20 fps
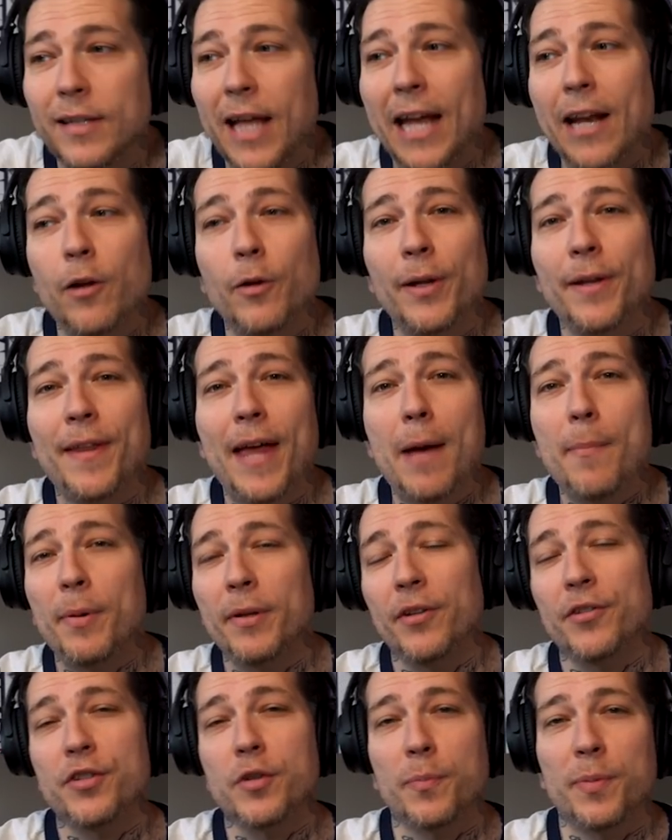Not only that, but
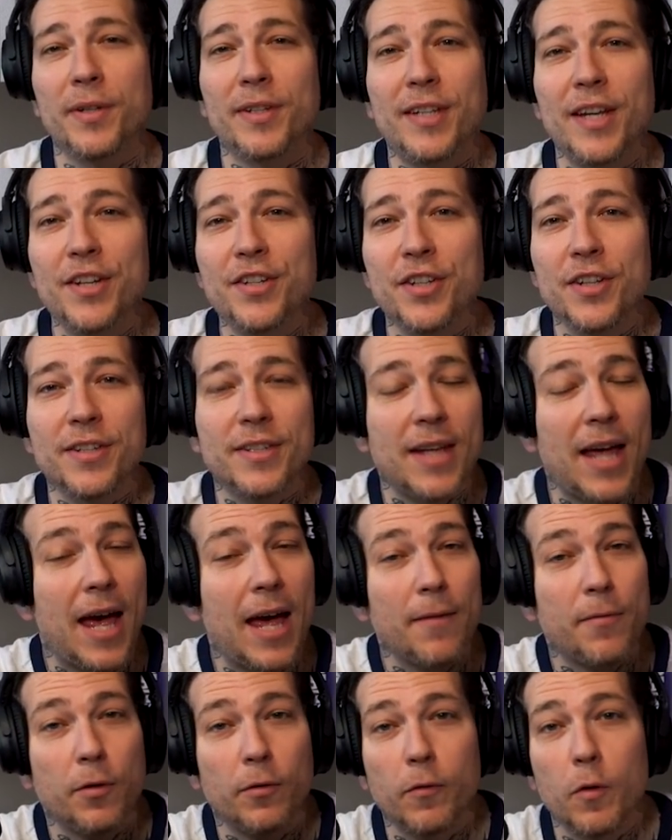there's a petition to have her